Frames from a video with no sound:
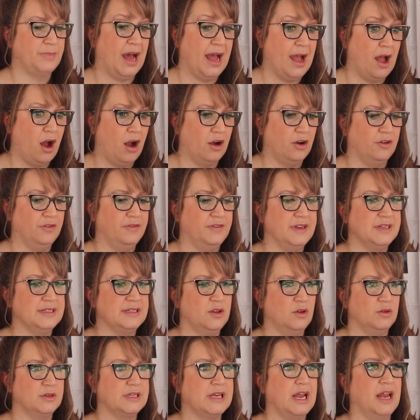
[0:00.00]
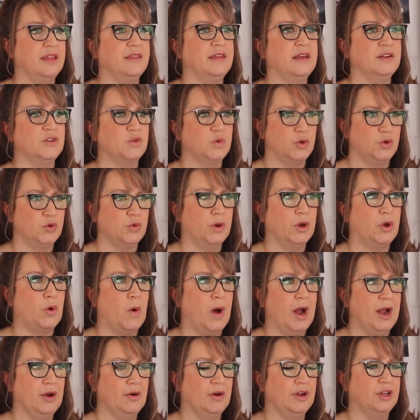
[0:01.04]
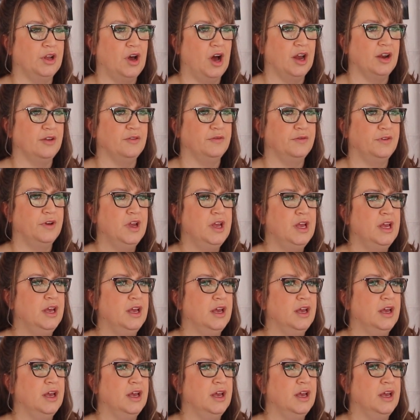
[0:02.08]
biographies, those kind of things, which require a lot of